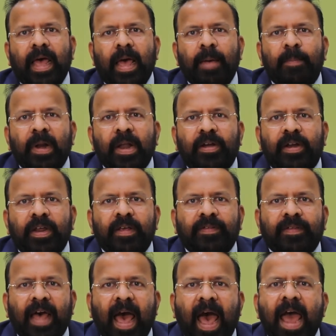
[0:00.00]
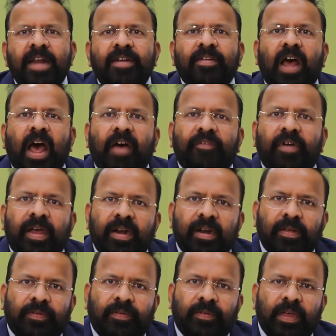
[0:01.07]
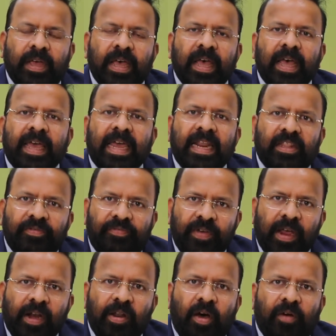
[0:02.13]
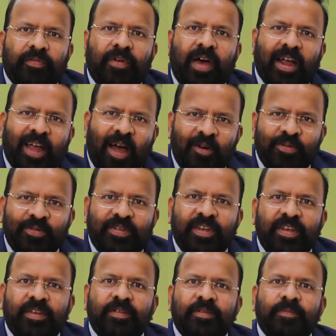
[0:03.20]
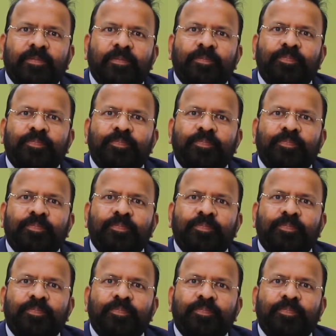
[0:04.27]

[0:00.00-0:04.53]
abilities and awareness in the field of accounting,